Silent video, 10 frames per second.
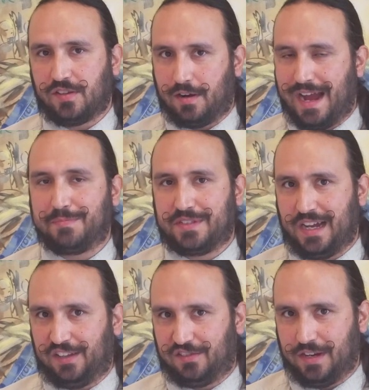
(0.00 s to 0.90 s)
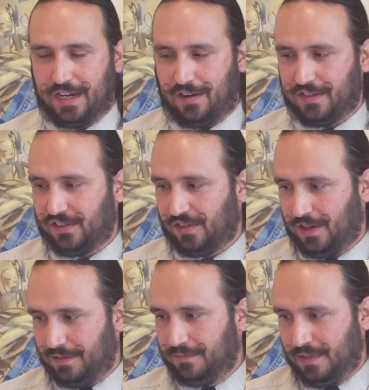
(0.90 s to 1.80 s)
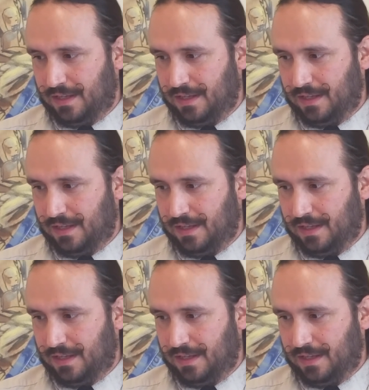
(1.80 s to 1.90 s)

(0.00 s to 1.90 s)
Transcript: our appetizer, and our dessert.